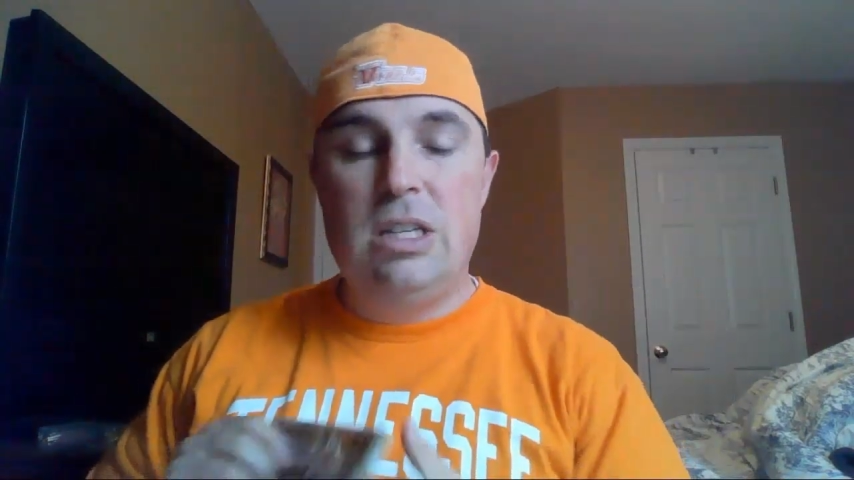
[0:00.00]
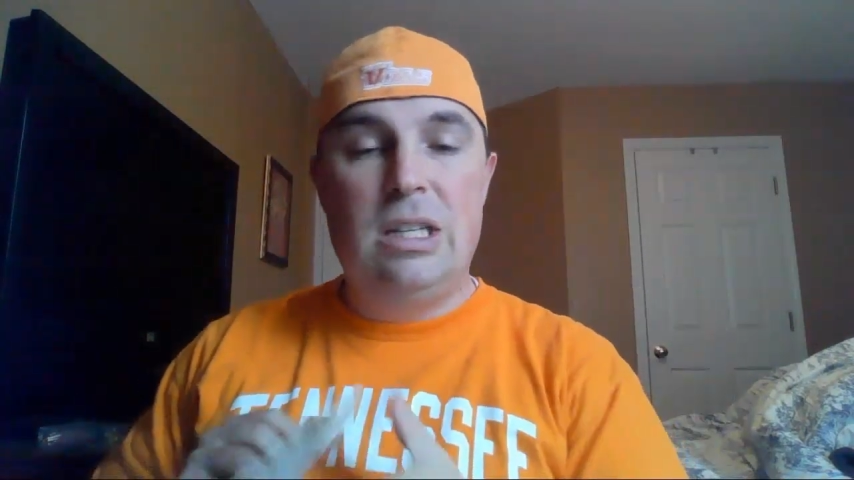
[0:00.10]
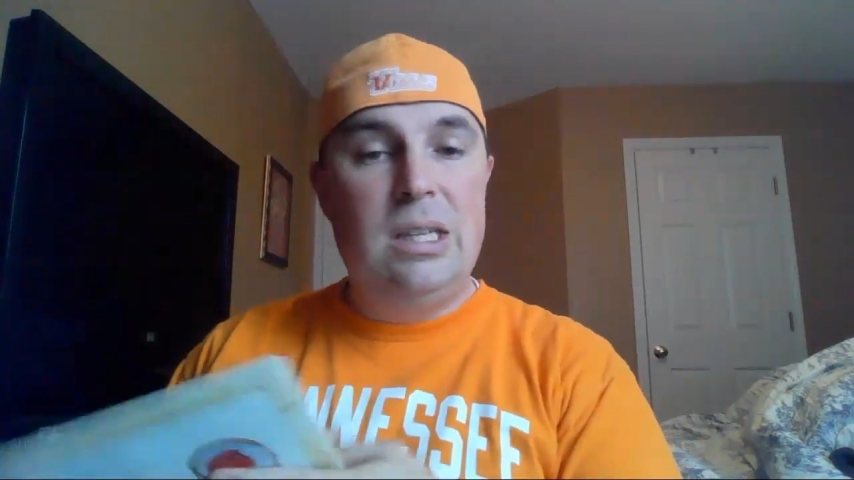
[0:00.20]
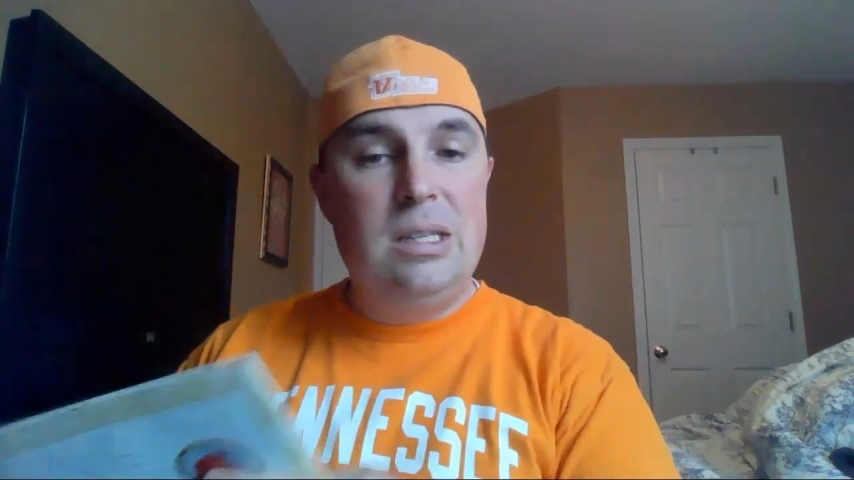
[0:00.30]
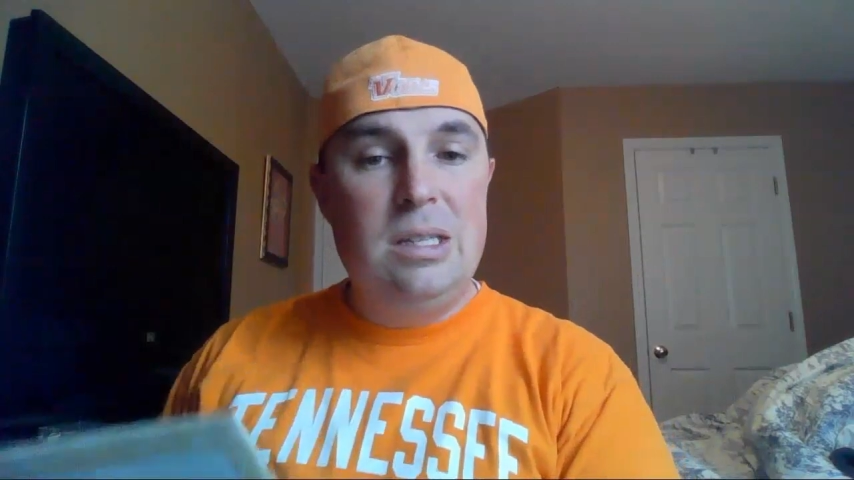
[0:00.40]
to
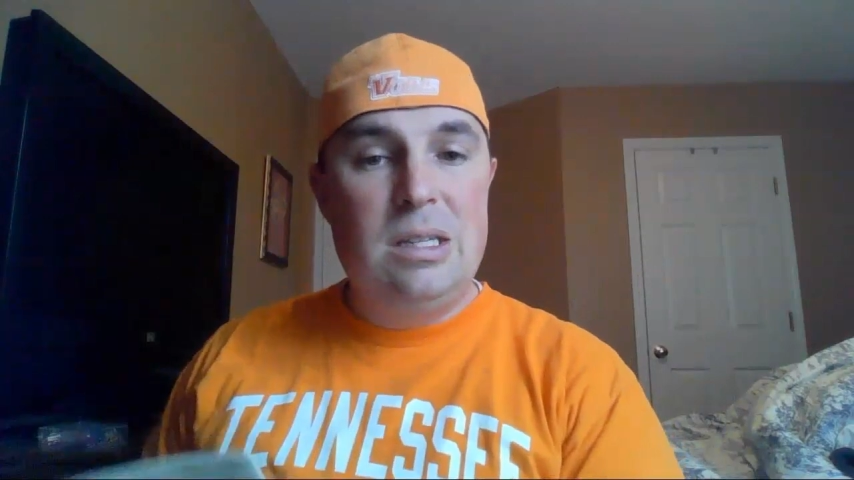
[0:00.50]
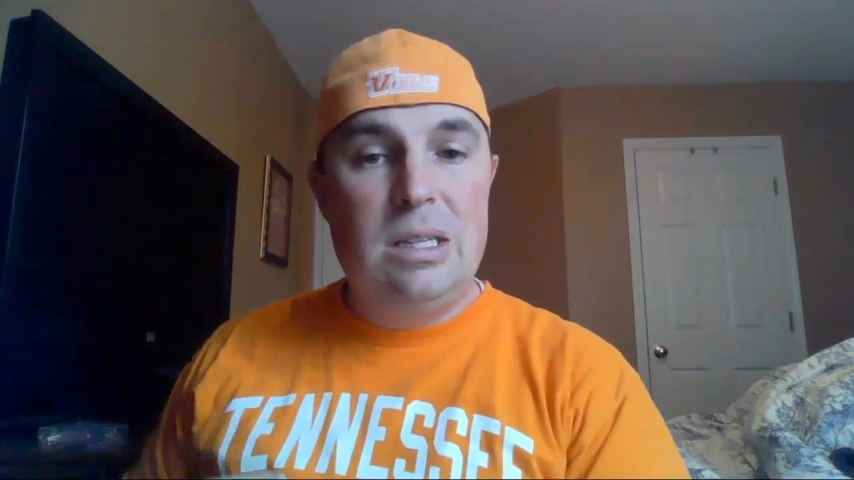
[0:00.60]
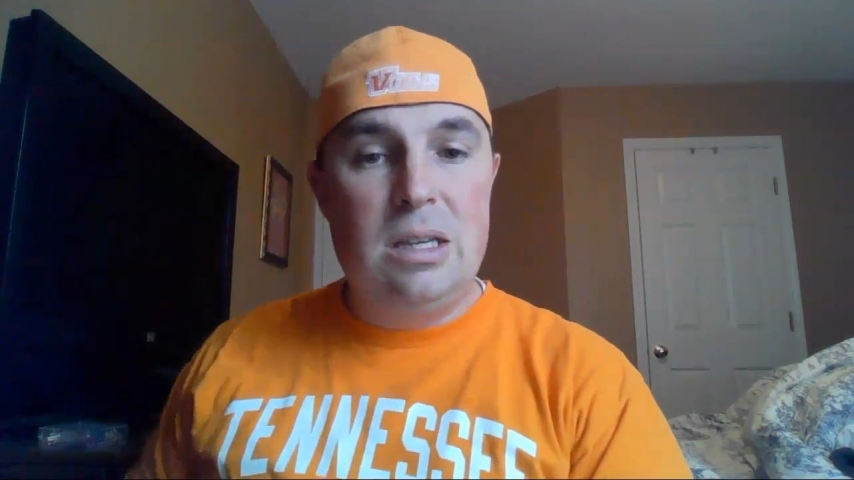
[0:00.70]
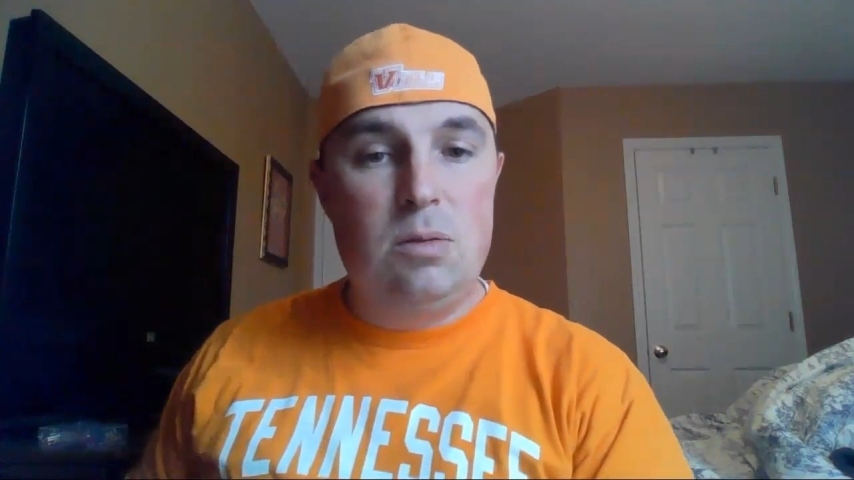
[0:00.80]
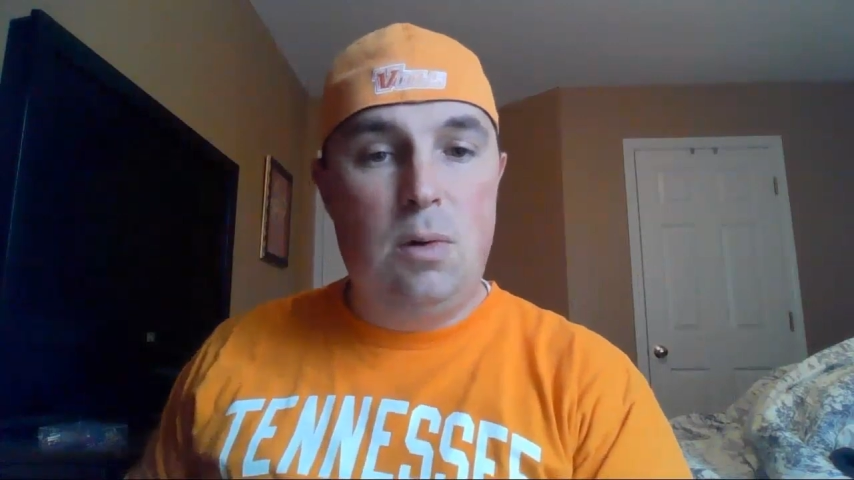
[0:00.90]
listen
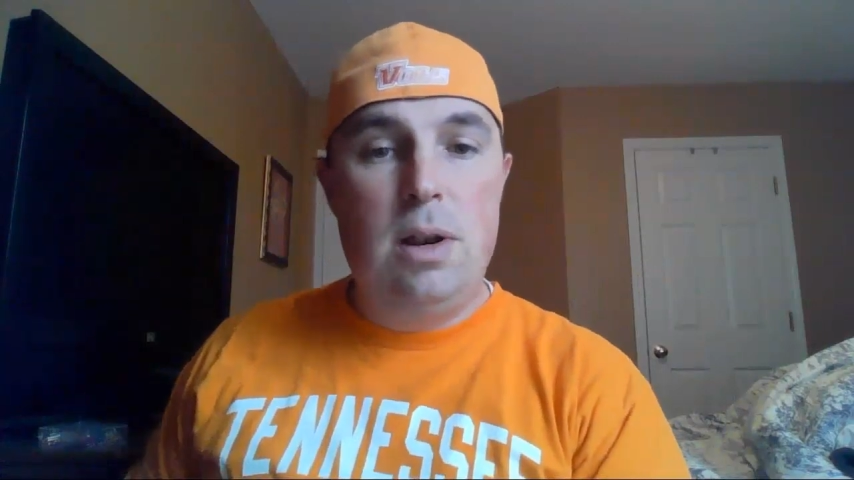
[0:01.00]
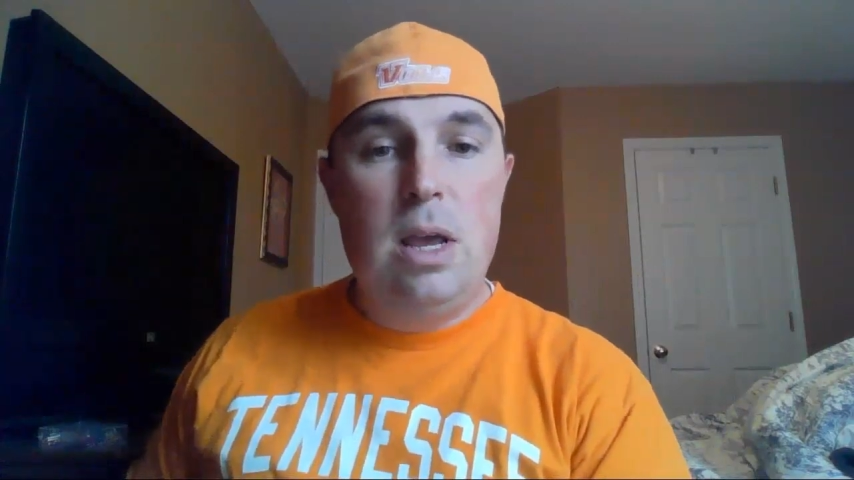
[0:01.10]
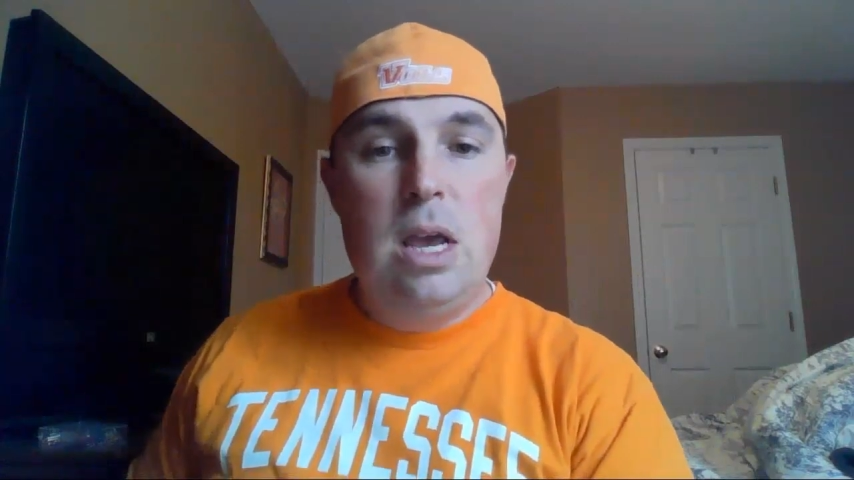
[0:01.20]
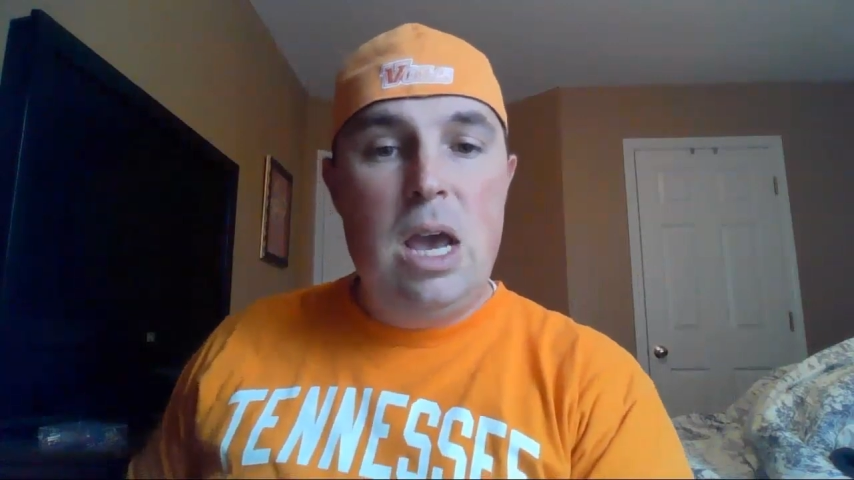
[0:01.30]
to this one,